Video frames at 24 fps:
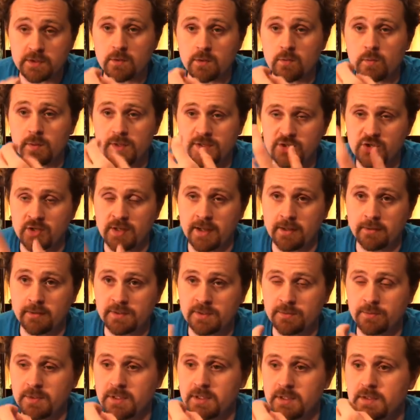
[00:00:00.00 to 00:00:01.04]
reaching out to
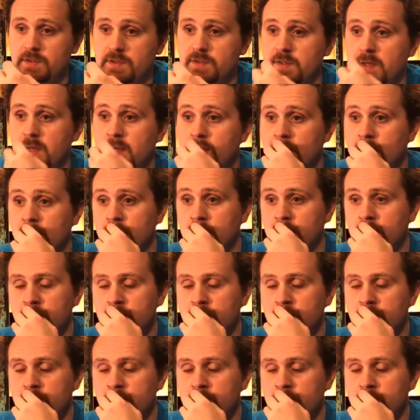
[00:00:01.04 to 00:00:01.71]
me saying,